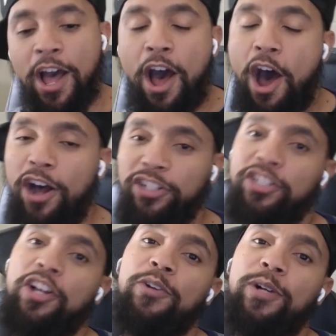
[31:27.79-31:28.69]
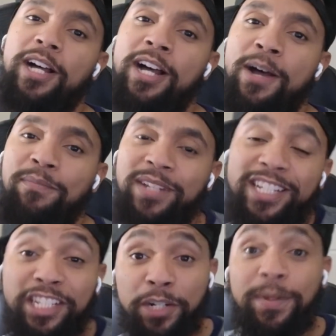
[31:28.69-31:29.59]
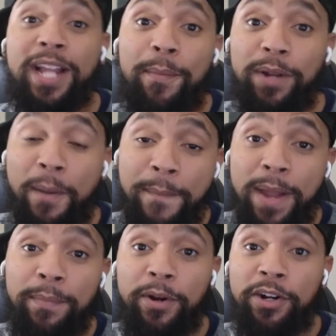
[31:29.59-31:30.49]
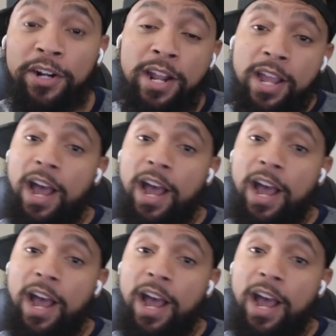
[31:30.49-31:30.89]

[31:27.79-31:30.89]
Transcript: Also, consider becoming a member.